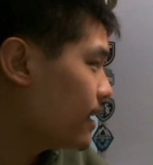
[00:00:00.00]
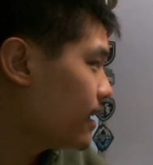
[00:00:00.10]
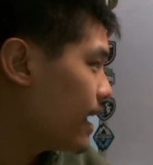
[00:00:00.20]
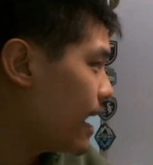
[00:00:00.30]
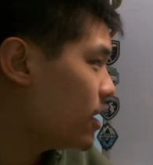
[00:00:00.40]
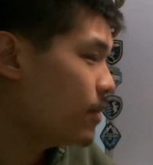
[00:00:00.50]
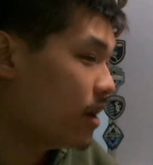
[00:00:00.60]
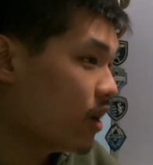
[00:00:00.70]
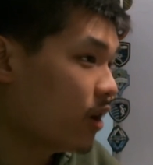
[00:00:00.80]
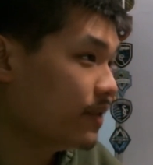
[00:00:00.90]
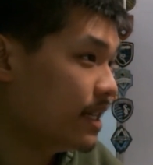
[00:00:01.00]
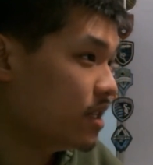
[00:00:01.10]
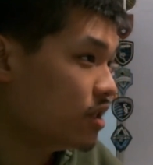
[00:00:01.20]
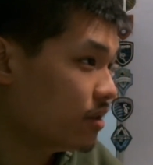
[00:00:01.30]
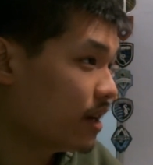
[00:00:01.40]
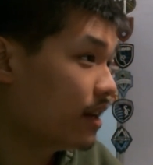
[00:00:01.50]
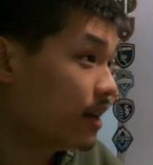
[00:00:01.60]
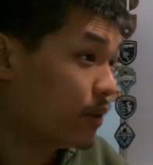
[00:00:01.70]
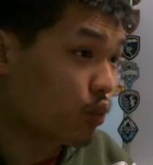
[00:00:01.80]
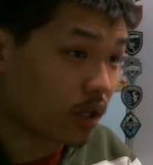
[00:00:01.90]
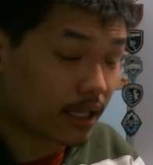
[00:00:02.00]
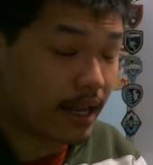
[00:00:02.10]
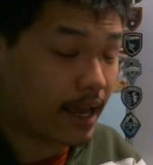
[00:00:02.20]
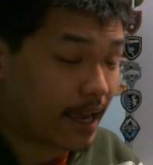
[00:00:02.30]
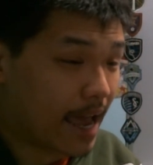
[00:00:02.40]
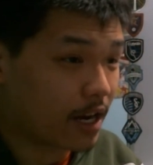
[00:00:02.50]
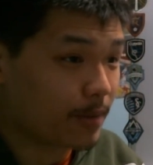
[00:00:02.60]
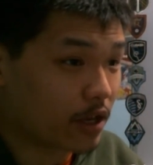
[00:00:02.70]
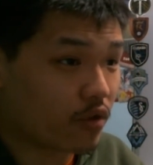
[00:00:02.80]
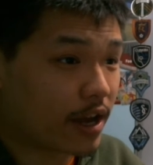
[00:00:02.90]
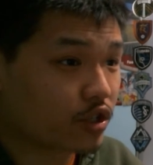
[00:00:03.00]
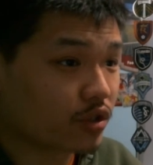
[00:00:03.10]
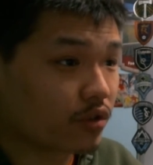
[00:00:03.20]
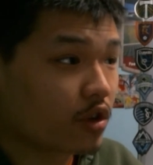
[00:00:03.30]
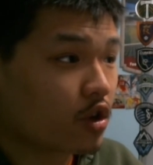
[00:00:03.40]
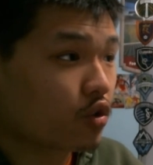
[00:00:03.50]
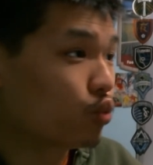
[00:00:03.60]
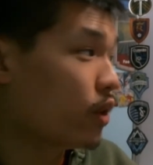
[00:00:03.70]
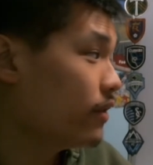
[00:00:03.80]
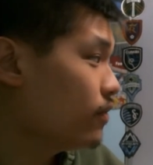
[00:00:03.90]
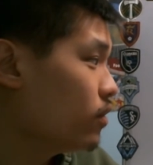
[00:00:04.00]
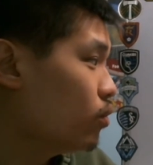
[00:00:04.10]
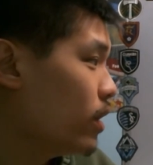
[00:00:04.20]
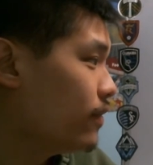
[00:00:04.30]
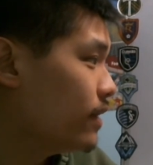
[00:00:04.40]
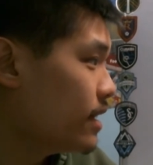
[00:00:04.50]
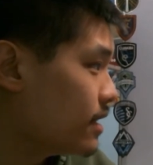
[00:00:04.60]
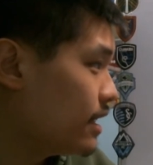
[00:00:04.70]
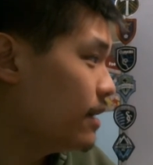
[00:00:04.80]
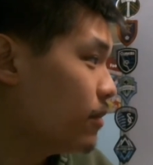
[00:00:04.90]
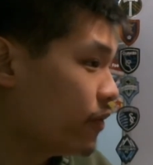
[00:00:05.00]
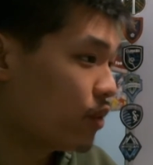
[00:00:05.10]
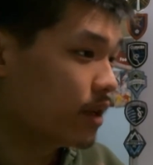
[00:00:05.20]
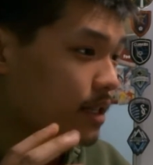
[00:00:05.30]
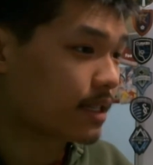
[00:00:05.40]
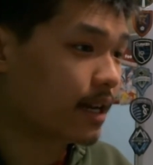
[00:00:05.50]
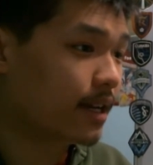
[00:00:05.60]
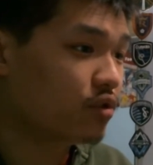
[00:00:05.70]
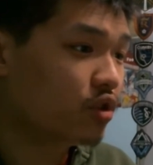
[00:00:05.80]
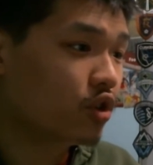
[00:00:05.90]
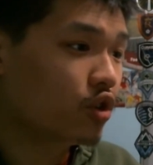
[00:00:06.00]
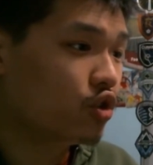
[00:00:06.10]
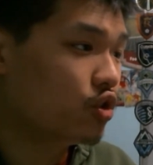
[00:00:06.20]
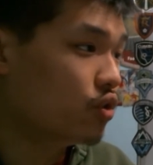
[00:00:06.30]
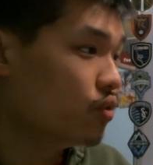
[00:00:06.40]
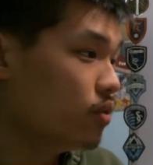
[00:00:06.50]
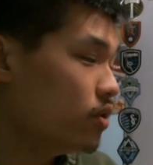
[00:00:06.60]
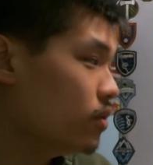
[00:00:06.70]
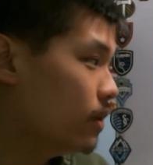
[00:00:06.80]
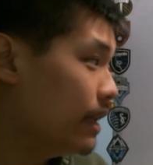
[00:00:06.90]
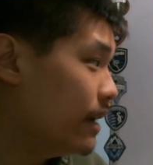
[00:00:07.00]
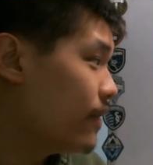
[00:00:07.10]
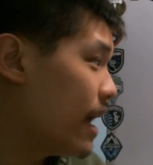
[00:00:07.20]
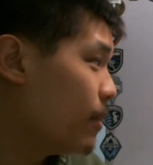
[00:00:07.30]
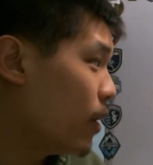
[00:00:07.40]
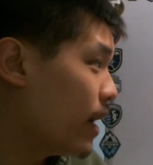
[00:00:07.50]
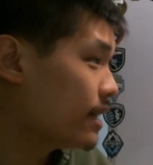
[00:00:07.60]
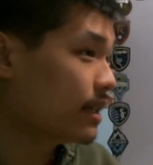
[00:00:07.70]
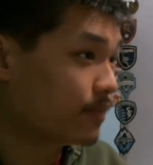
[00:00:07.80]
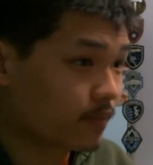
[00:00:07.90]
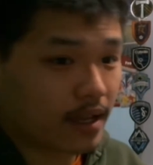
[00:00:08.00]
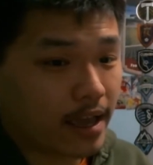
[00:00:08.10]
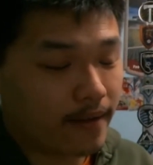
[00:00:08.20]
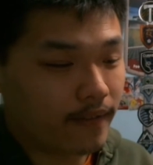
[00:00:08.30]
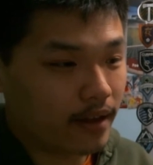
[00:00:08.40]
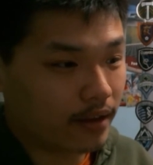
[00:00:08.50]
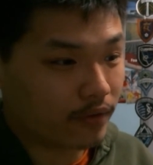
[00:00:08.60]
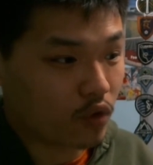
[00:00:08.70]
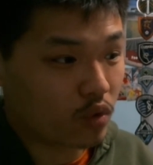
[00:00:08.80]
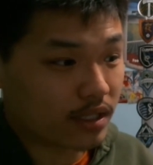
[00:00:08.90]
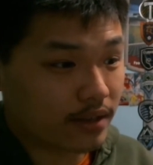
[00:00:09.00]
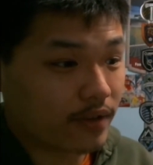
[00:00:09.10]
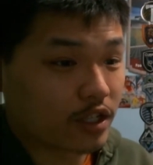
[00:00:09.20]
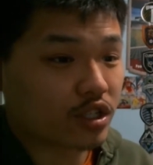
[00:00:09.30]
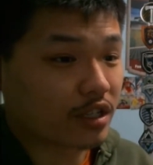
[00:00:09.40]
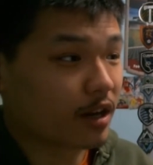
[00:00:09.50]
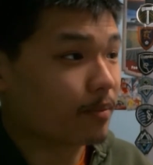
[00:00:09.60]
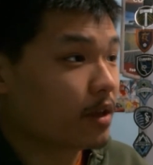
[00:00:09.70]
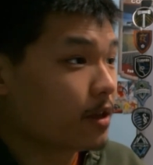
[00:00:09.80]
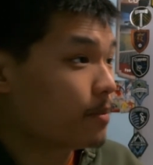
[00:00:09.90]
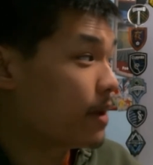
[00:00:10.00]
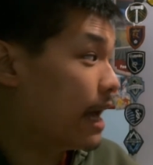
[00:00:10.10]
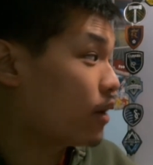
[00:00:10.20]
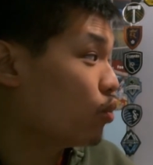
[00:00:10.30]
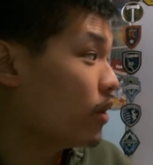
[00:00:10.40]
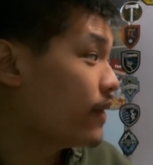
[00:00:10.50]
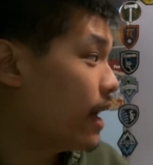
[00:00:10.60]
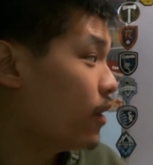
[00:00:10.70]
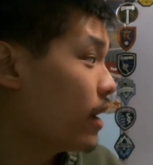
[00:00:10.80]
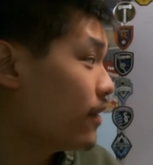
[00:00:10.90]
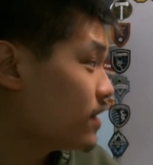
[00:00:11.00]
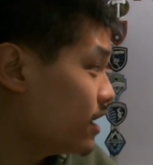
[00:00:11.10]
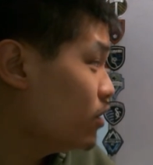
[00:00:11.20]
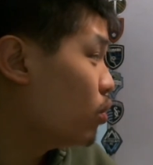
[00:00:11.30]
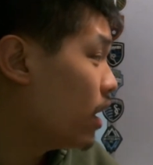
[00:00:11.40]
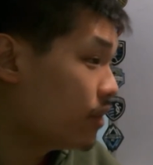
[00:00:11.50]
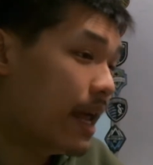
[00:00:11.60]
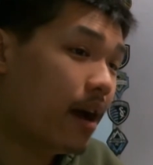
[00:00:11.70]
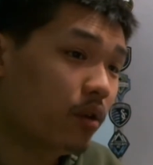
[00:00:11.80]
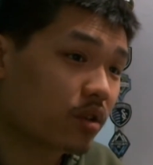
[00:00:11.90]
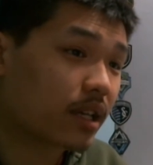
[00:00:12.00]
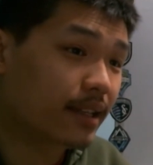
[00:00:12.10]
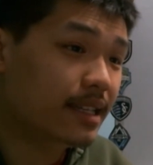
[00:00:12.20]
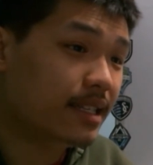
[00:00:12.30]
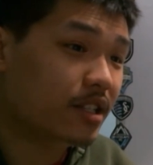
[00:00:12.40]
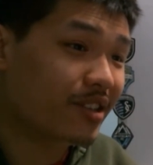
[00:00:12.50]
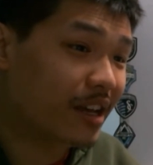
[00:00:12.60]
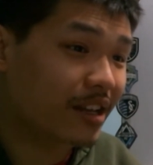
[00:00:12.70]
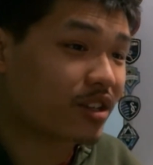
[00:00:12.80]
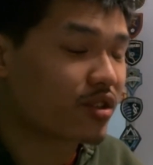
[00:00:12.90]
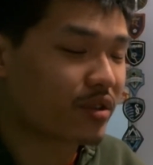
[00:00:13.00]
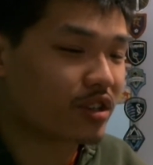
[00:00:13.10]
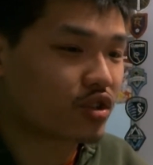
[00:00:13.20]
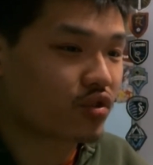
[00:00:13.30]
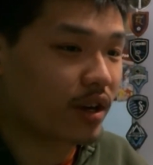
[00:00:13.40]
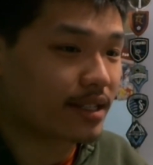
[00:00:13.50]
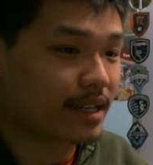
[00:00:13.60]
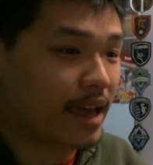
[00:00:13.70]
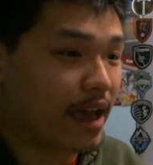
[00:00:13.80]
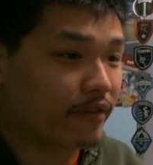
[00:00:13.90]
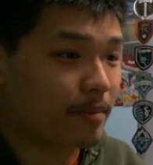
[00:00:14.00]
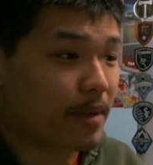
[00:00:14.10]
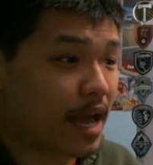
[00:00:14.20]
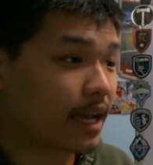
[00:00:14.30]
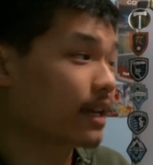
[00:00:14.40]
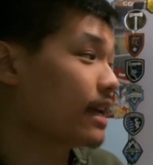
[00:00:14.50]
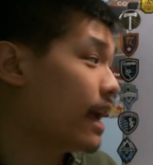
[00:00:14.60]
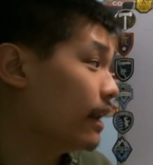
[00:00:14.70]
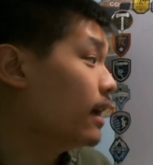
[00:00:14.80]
academy of DC United and was an academy graduate with this team before he decided to leave MLS, and of course he eventually come back with LAFC. Well, now it looks like DC United is looking to try to have him back, and again,